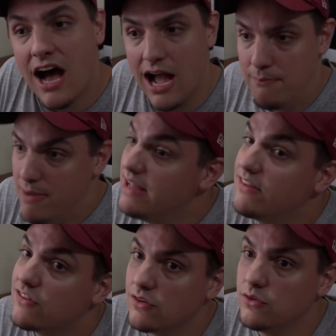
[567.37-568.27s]
I
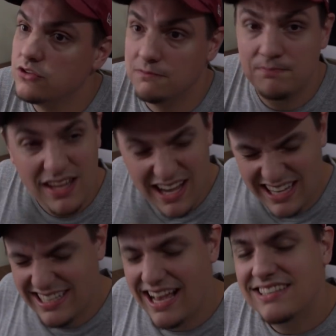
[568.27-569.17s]
made the solution,
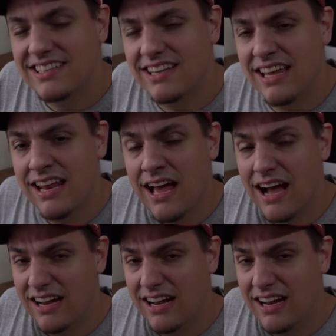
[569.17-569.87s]
I tested it,